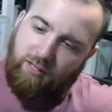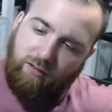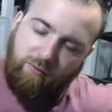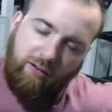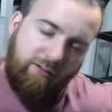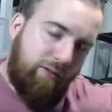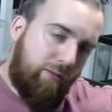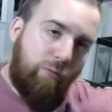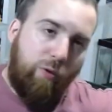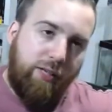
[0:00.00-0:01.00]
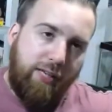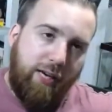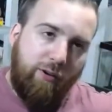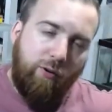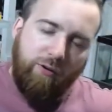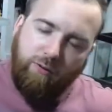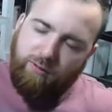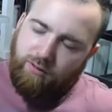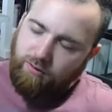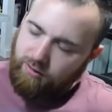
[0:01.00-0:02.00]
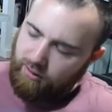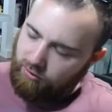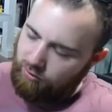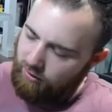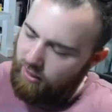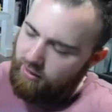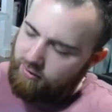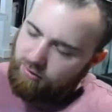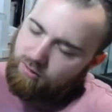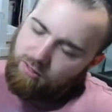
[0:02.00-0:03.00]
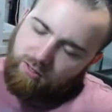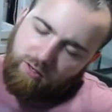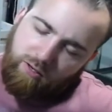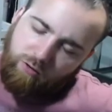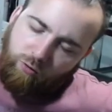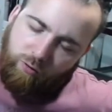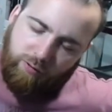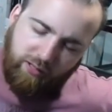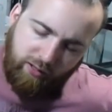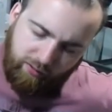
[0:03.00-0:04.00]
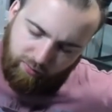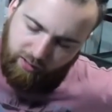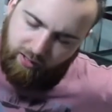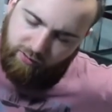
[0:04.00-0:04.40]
a regular one day order would take two days, or would take three days,